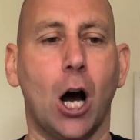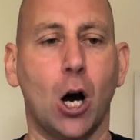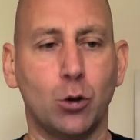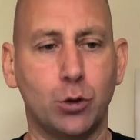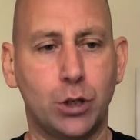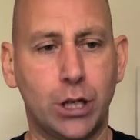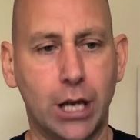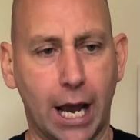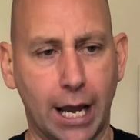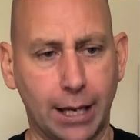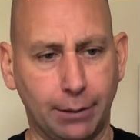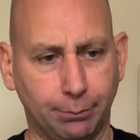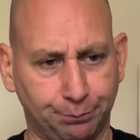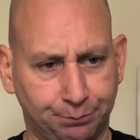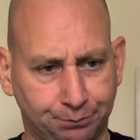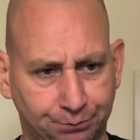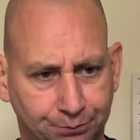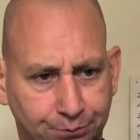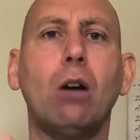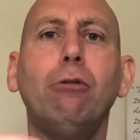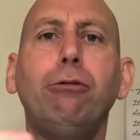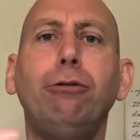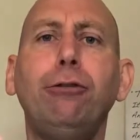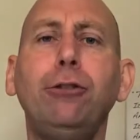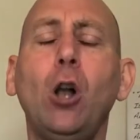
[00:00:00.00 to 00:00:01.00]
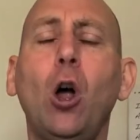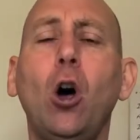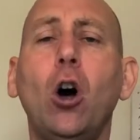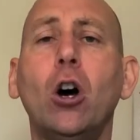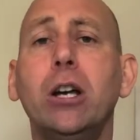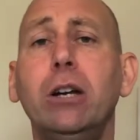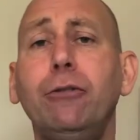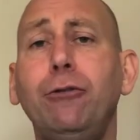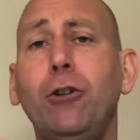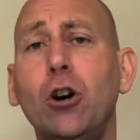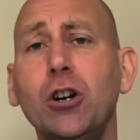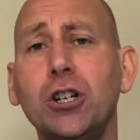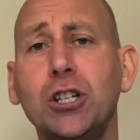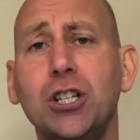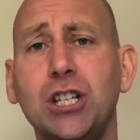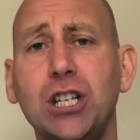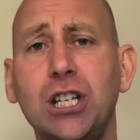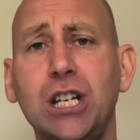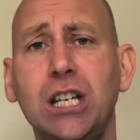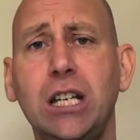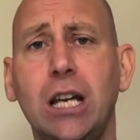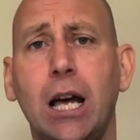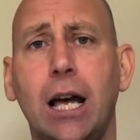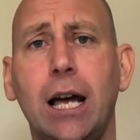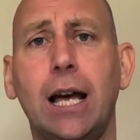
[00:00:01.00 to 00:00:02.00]
Okay, fly. If I
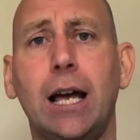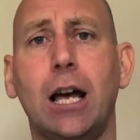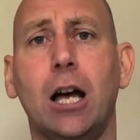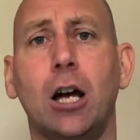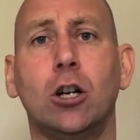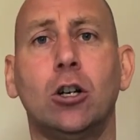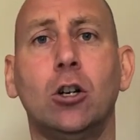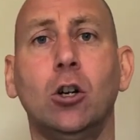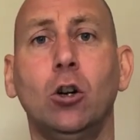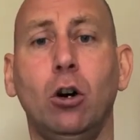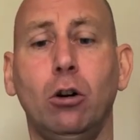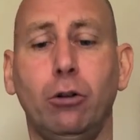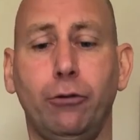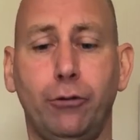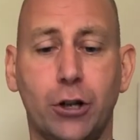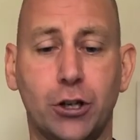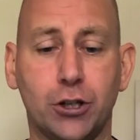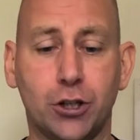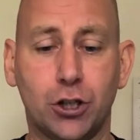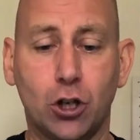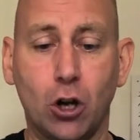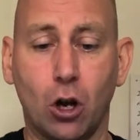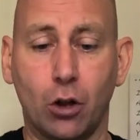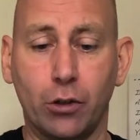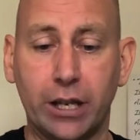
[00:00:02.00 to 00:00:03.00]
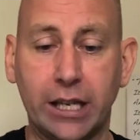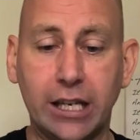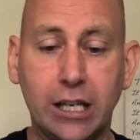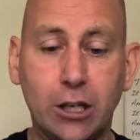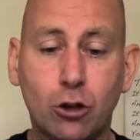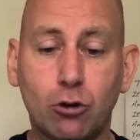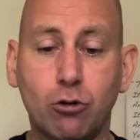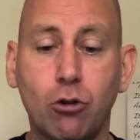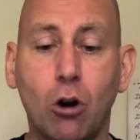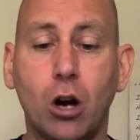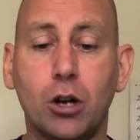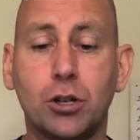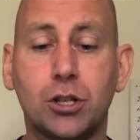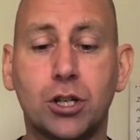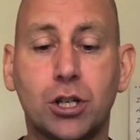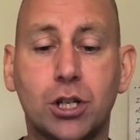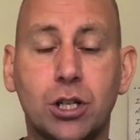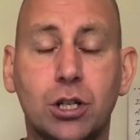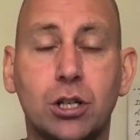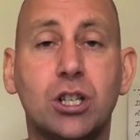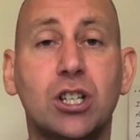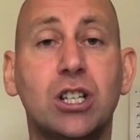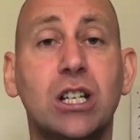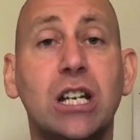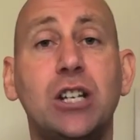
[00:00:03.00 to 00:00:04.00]
see uh, a glove that's got the cross
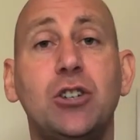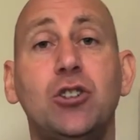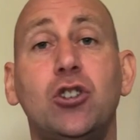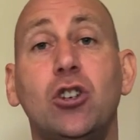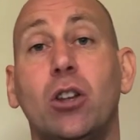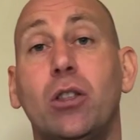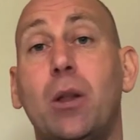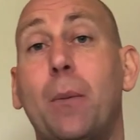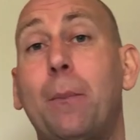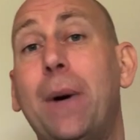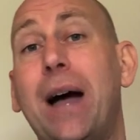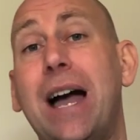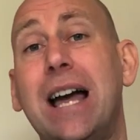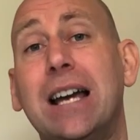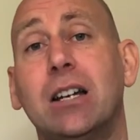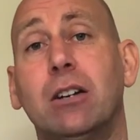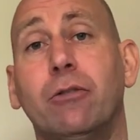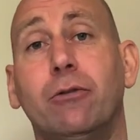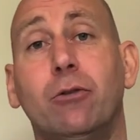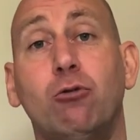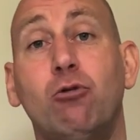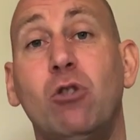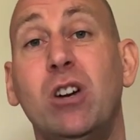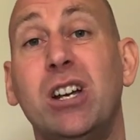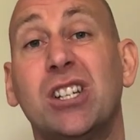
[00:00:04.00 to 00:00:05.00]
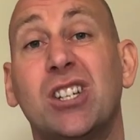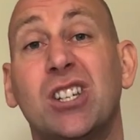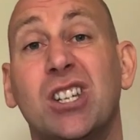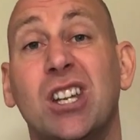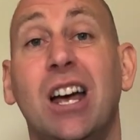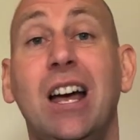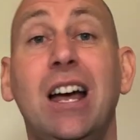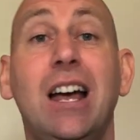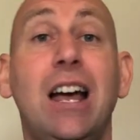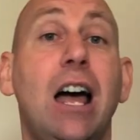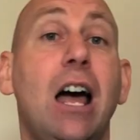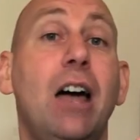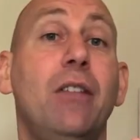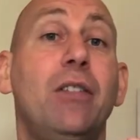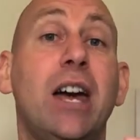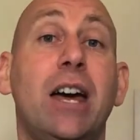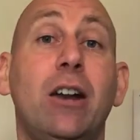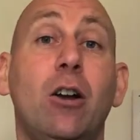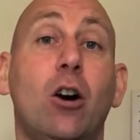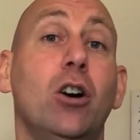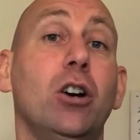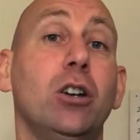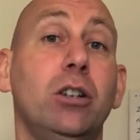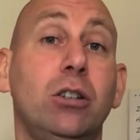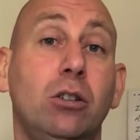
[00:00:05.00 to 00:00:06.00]
stitch at the back of the wrist,
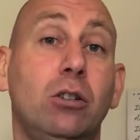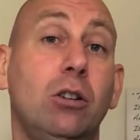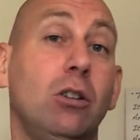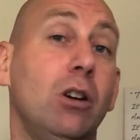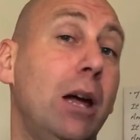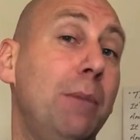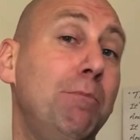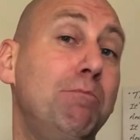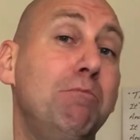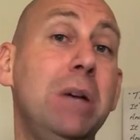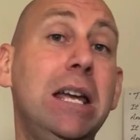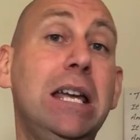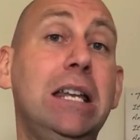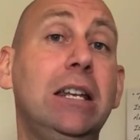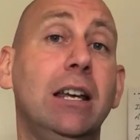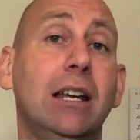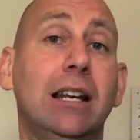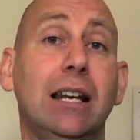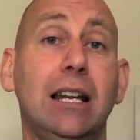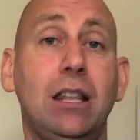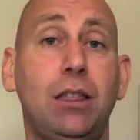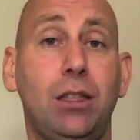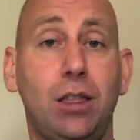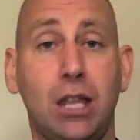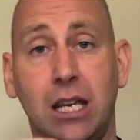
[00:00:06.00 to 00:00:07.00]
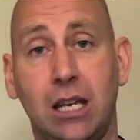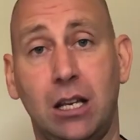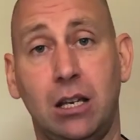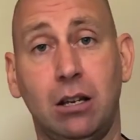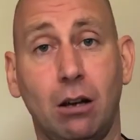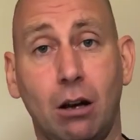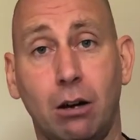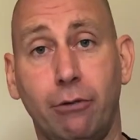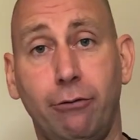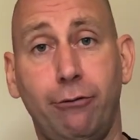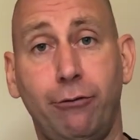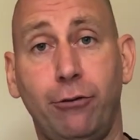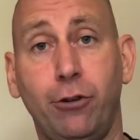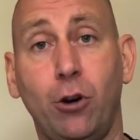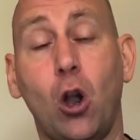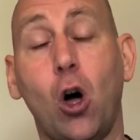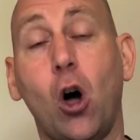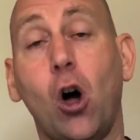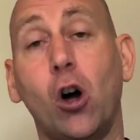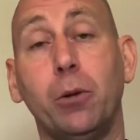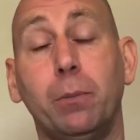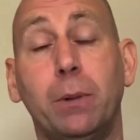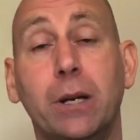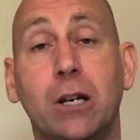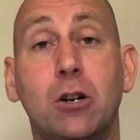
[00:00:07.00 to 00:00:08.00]
then I immediately think of
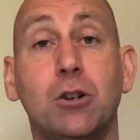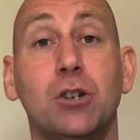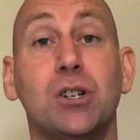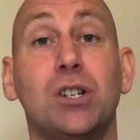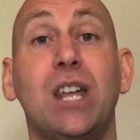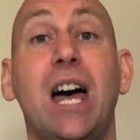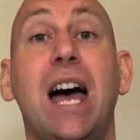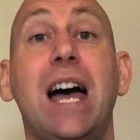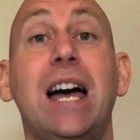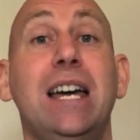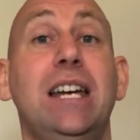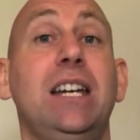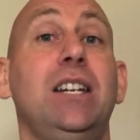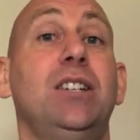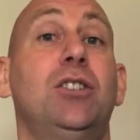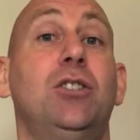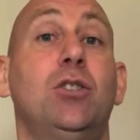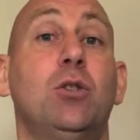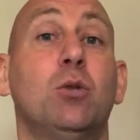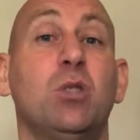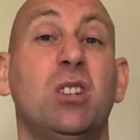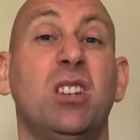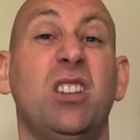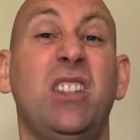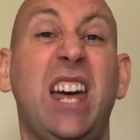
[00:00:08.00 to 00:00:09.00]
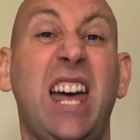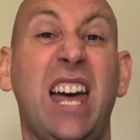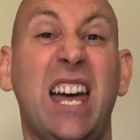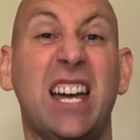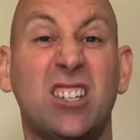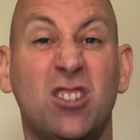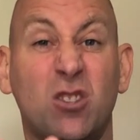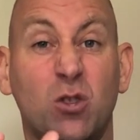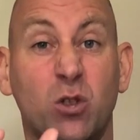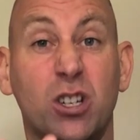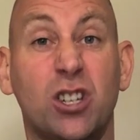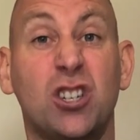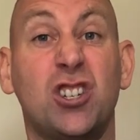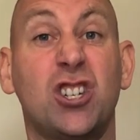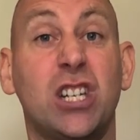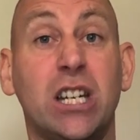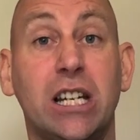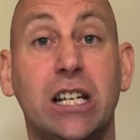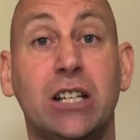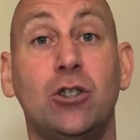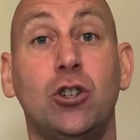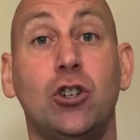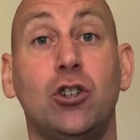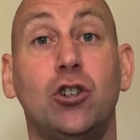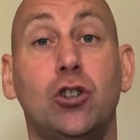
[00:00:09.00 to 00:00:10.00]
Fly because that is sort of their sort of
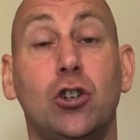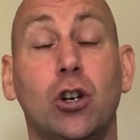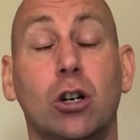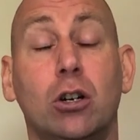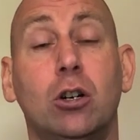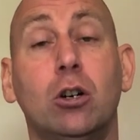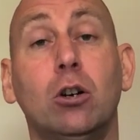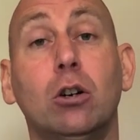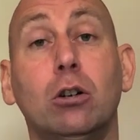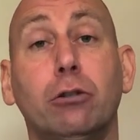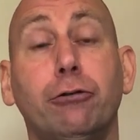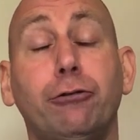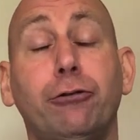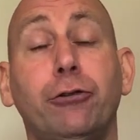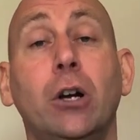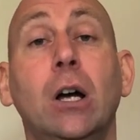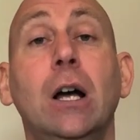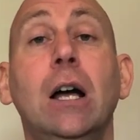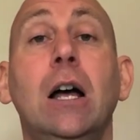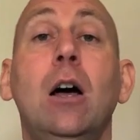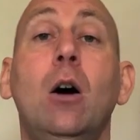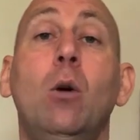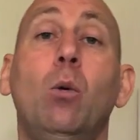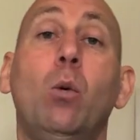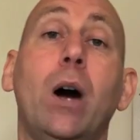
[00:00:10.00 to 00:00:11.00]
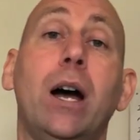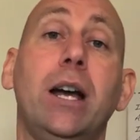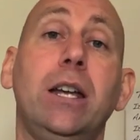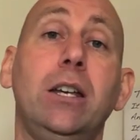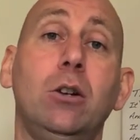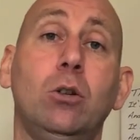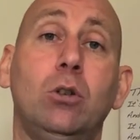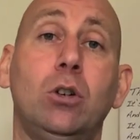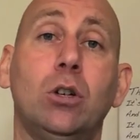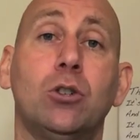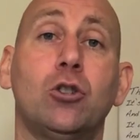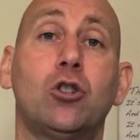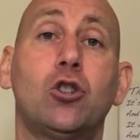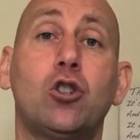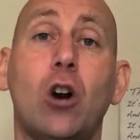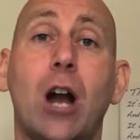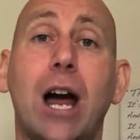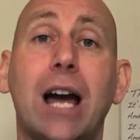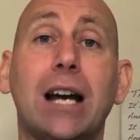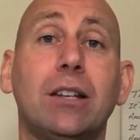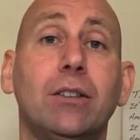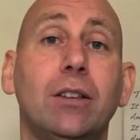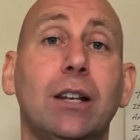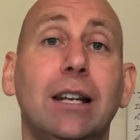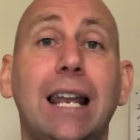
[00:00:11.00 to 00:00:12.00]
signature cuff where you can
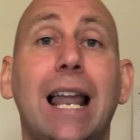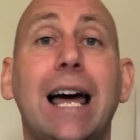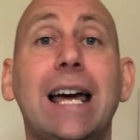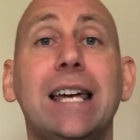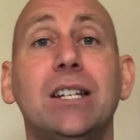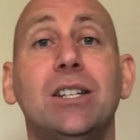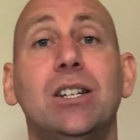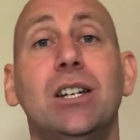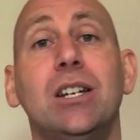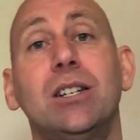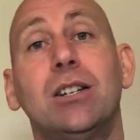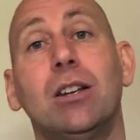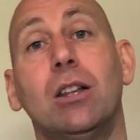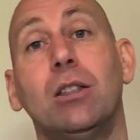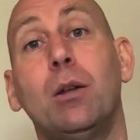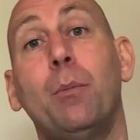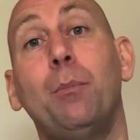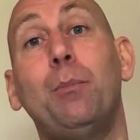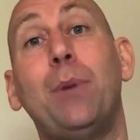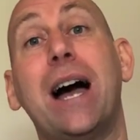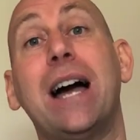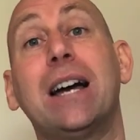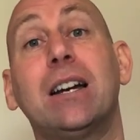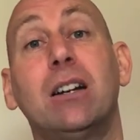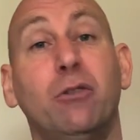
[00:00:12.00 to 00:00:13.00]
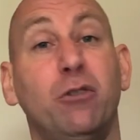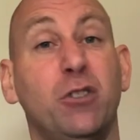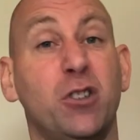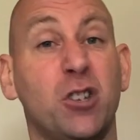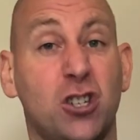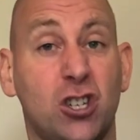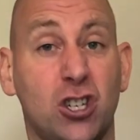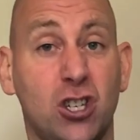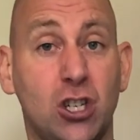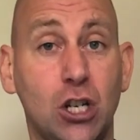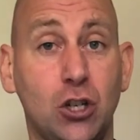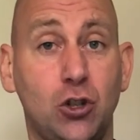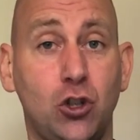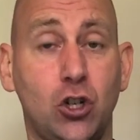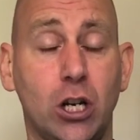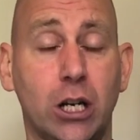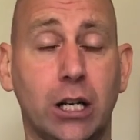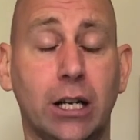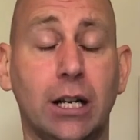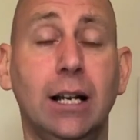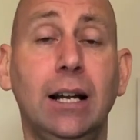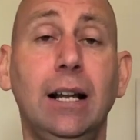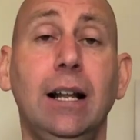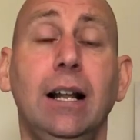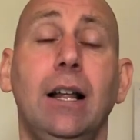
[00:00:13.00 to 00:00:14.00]
track the laces at the back of the
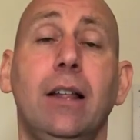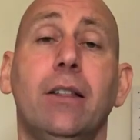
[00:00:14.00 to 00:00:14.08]
stitching.